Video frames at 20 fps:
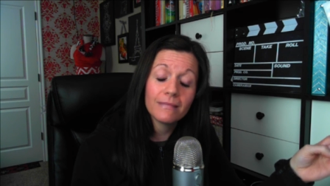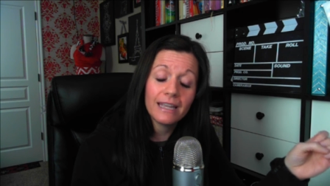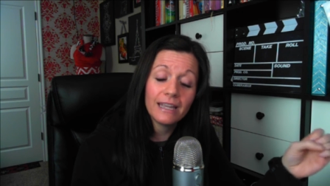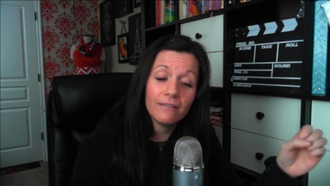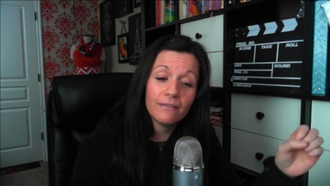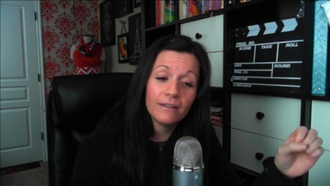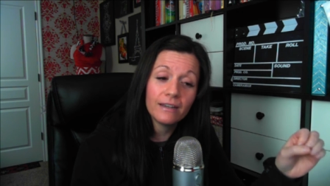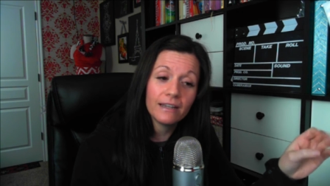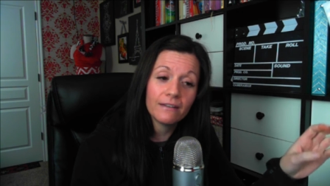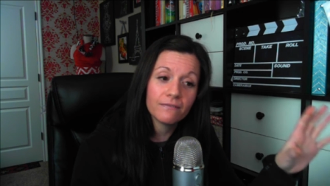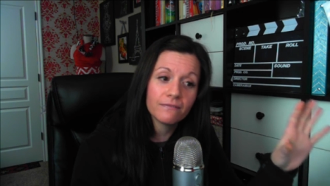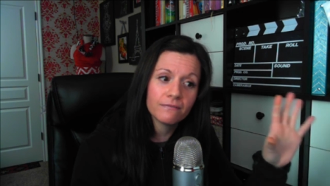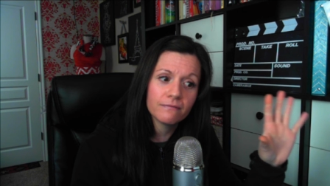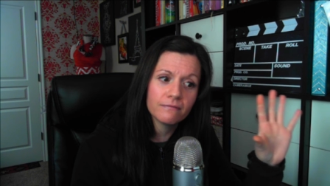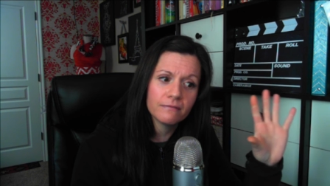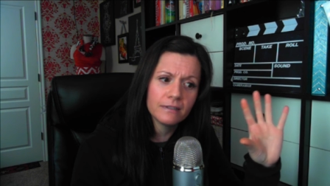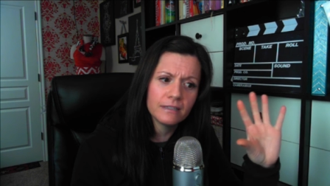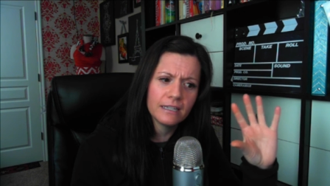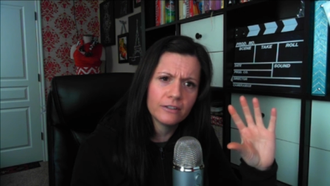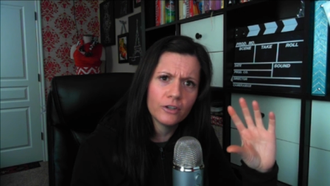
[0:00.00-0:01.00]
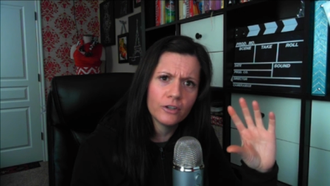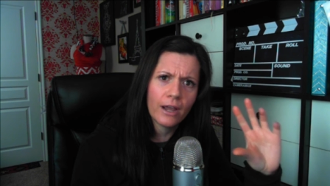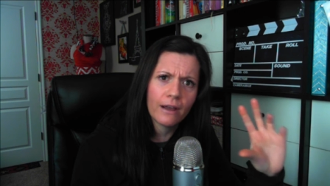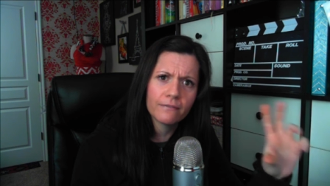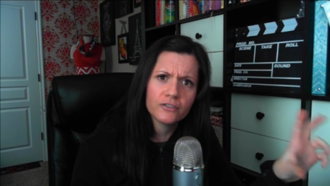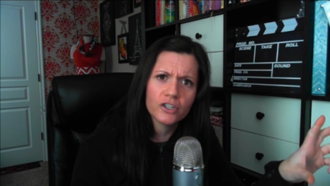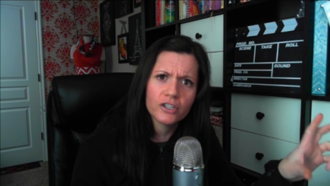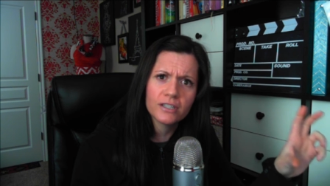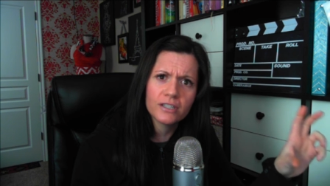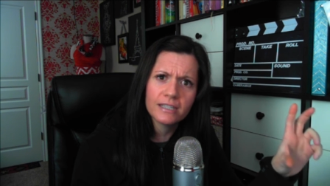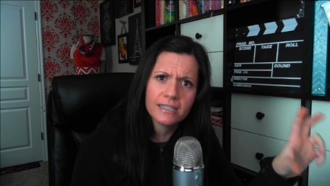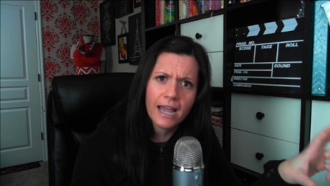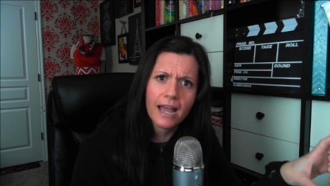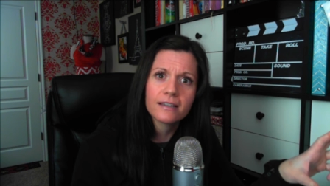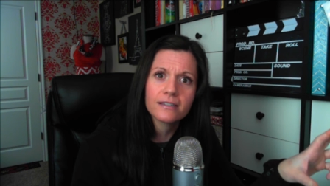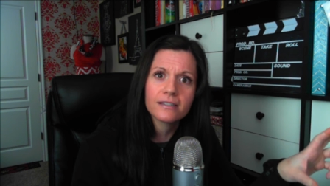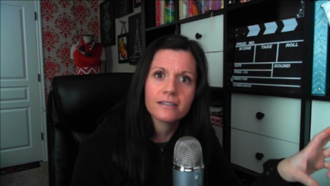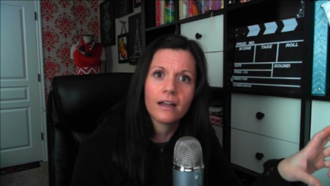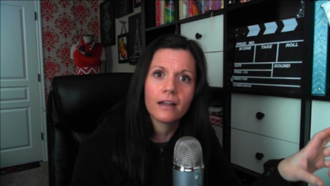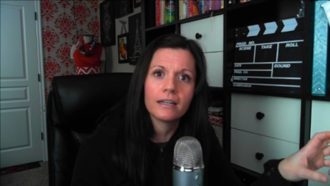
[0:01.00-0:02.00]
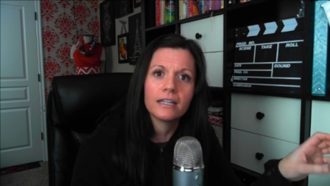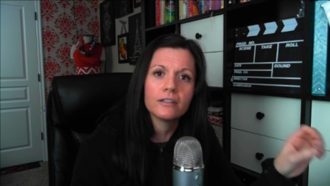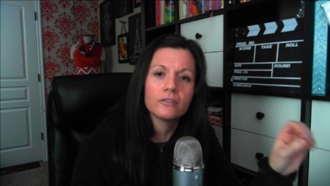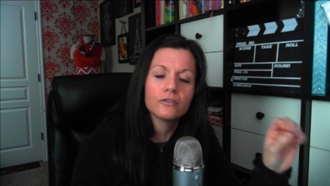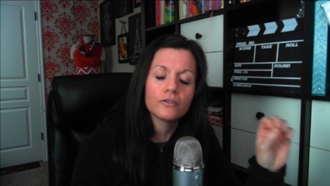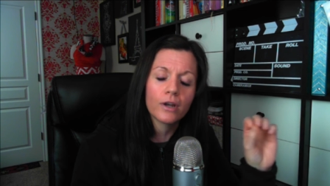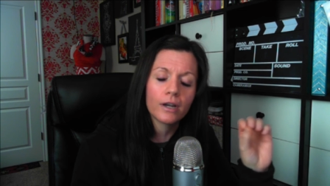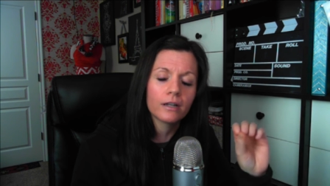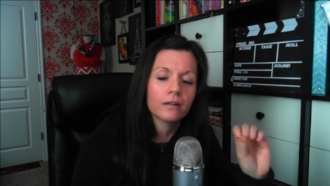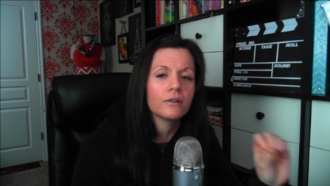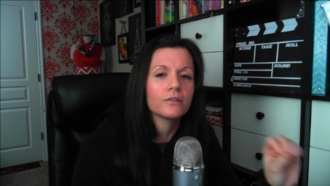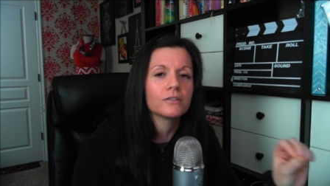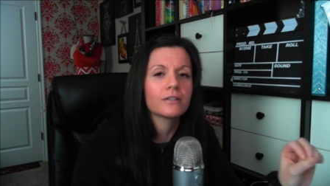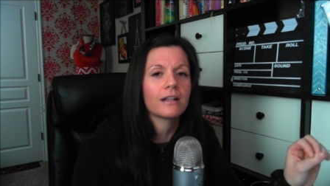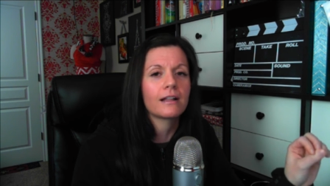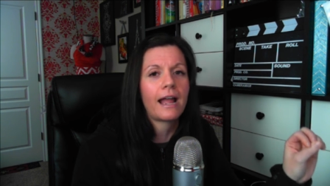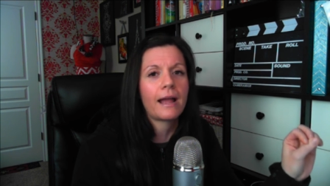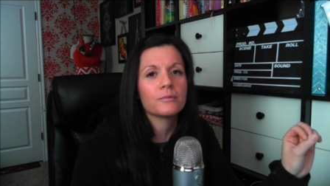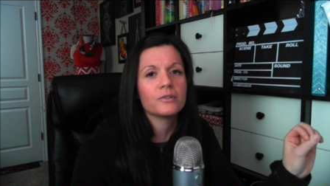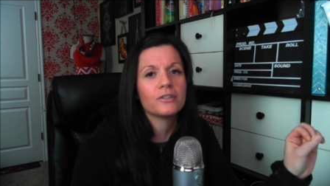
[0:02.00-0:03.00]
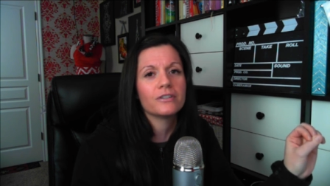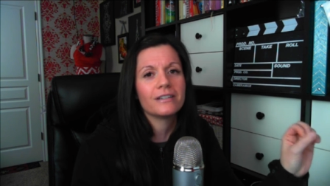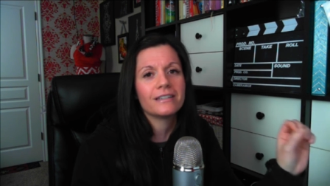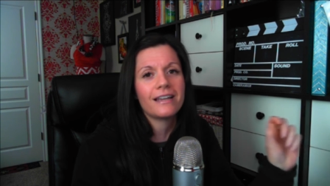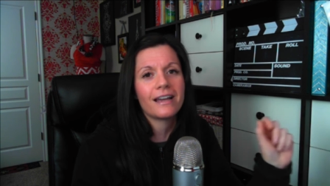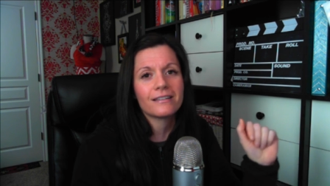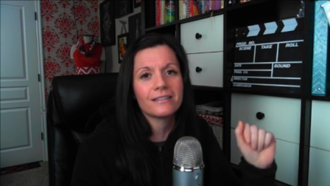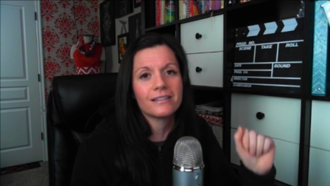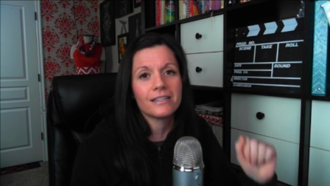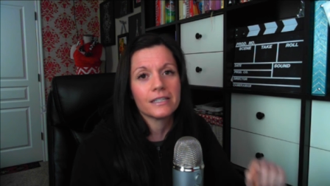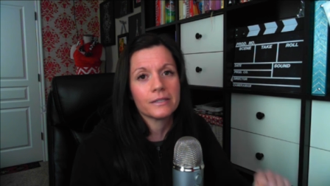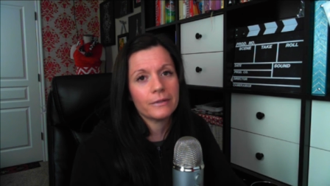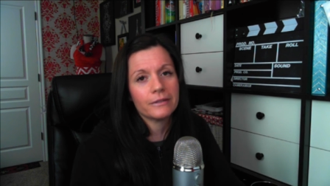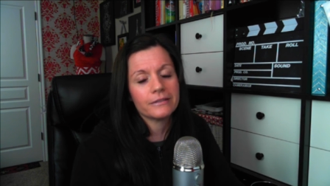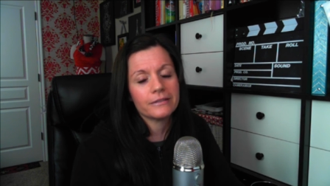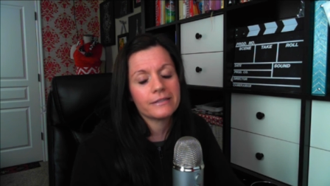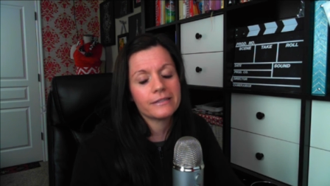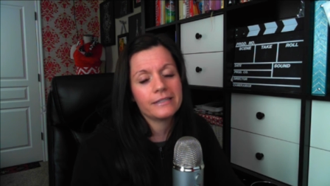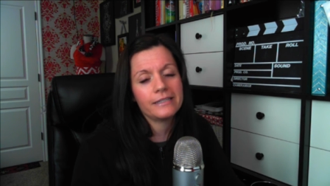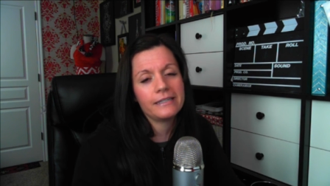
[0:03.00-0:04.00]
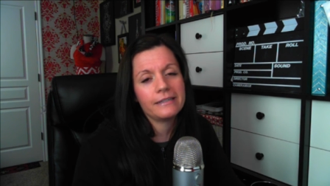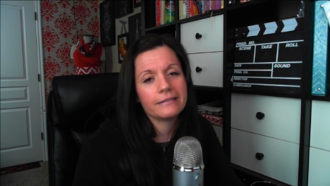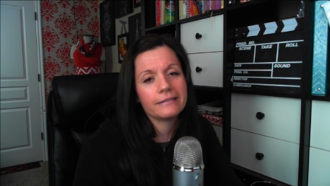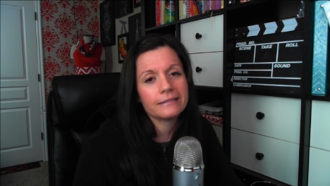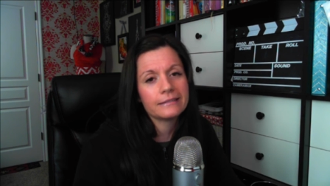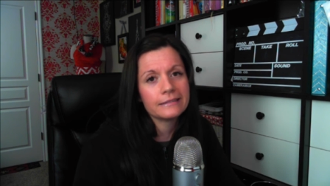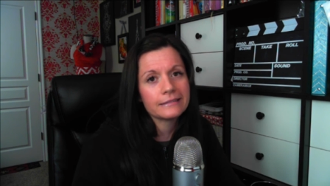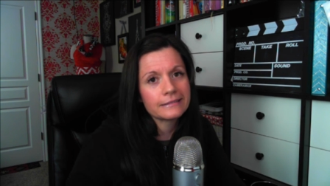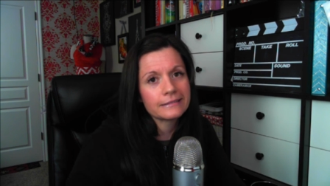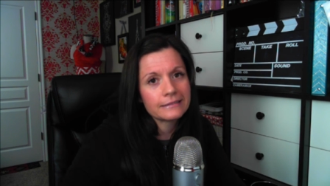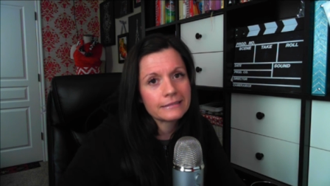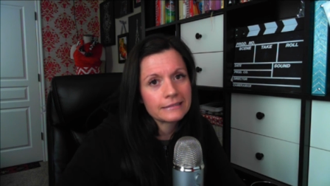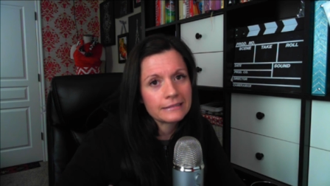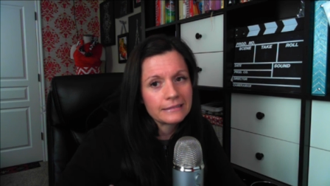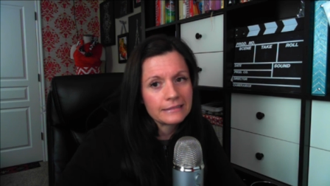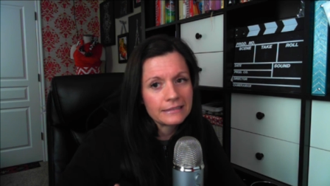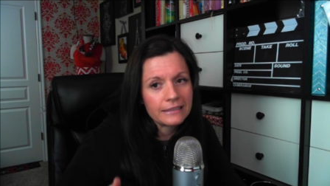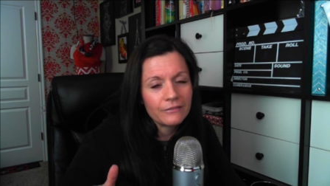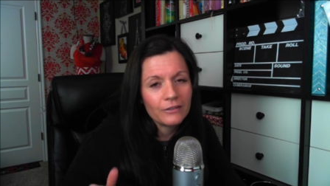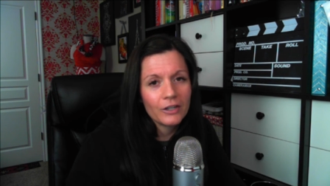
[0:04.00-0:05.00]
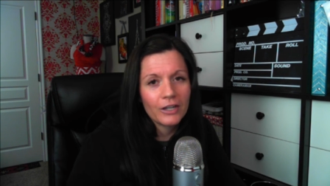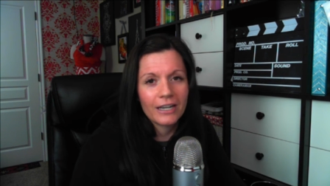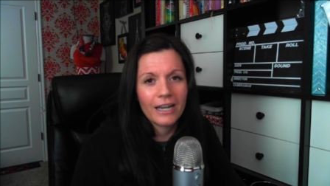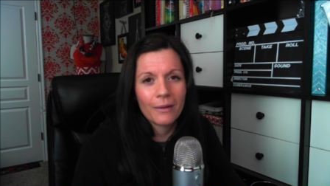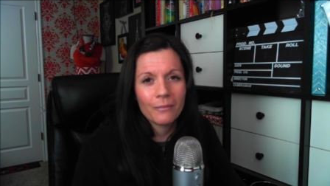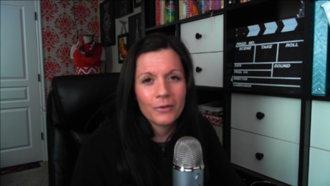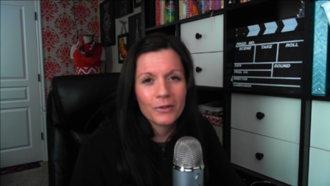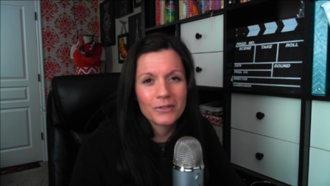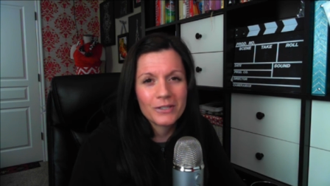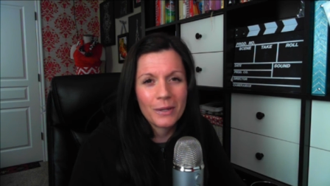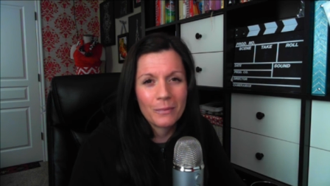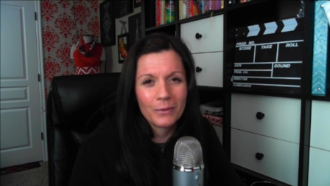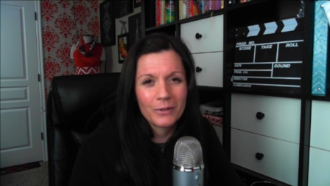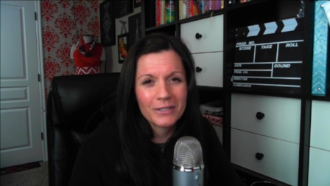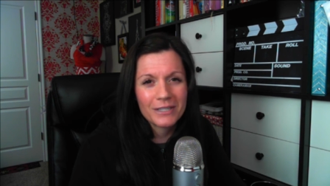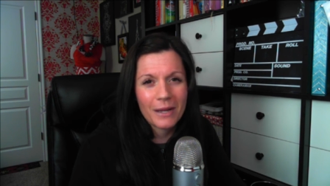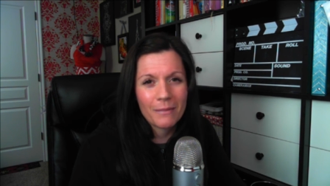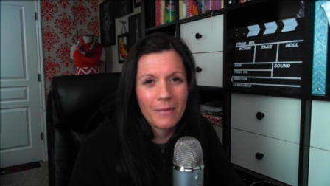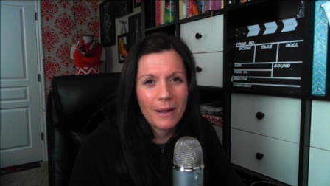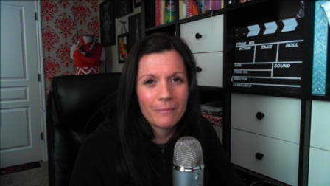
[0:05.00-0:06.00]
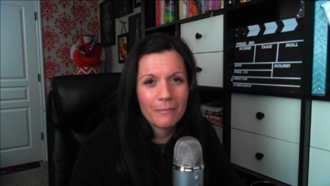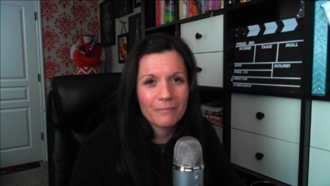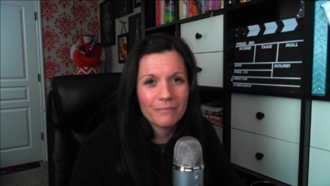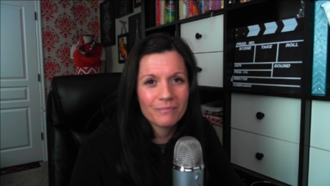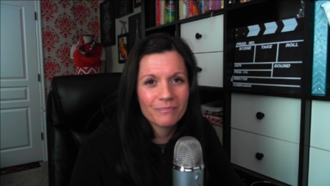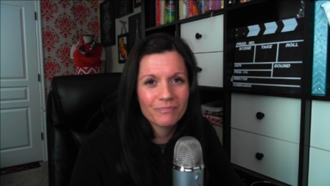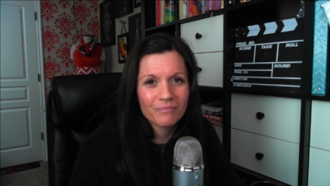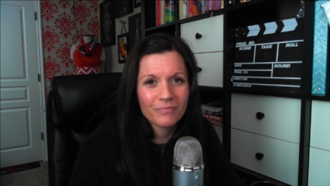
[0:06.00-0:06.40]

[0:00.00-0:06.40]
even if you have just text on it, try to close caption the text as well to see if you can help those numbers come up.